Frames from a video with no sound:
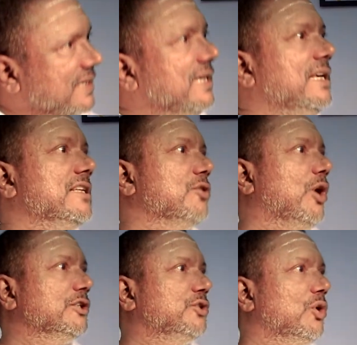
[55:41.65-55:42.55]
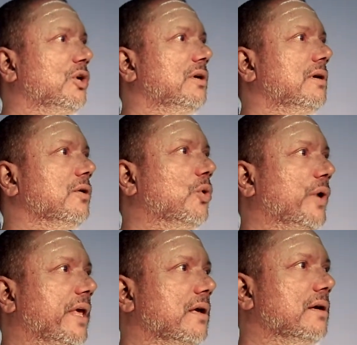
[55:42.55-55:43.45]
is also
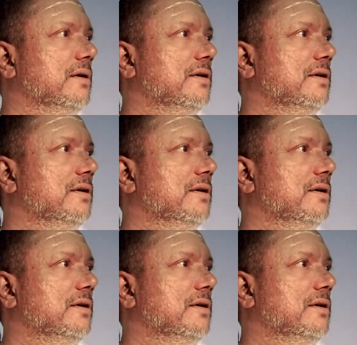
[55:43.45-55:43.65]
going.